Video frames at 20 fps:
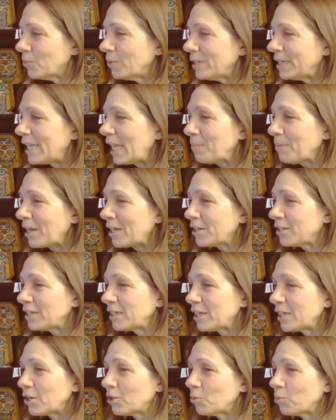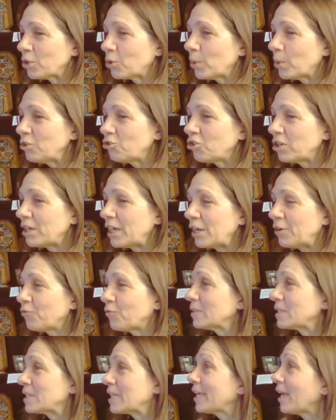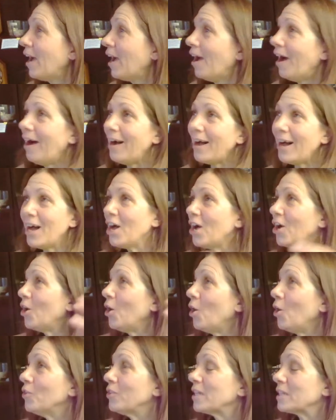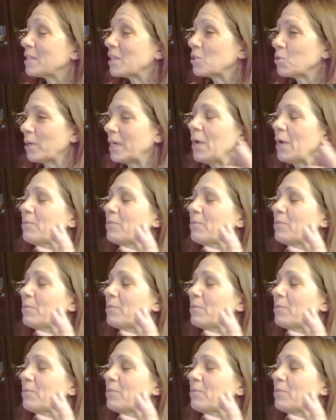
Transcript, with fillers: we came out of the uh, regression and everyone's like, oh, this is great.